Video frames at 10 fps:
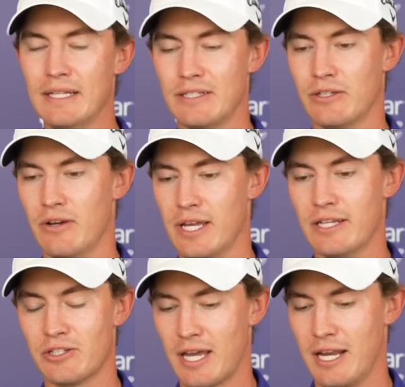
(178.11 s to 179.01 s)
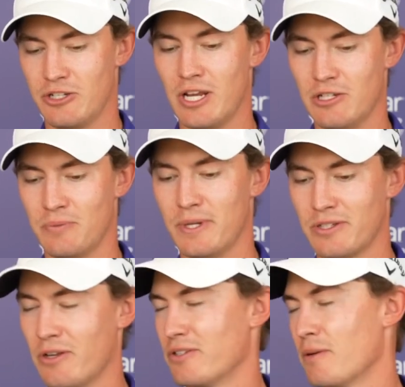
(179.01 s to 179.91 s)
So it, it just kind of changes, but it's
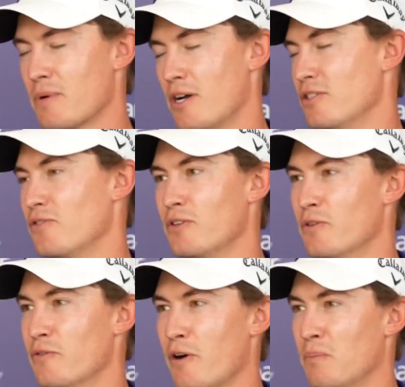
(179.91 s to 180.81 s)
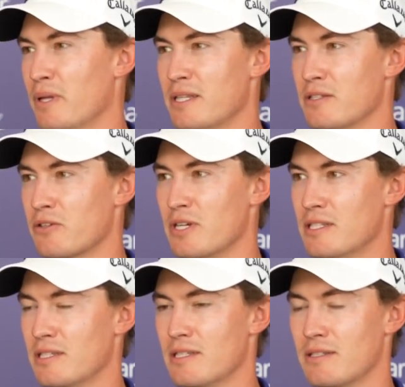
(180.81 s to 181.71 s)
all a subconscious feel. We've all played these
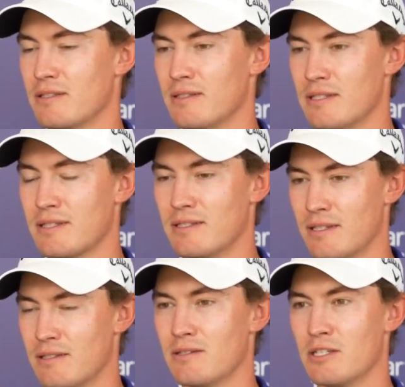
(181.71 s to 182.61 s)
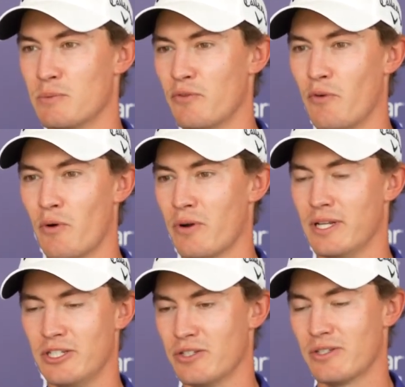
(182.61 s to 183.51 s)
greens and these these consistencies before, and
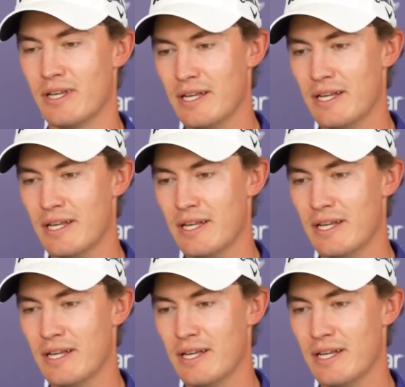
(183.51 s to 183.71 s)
it's just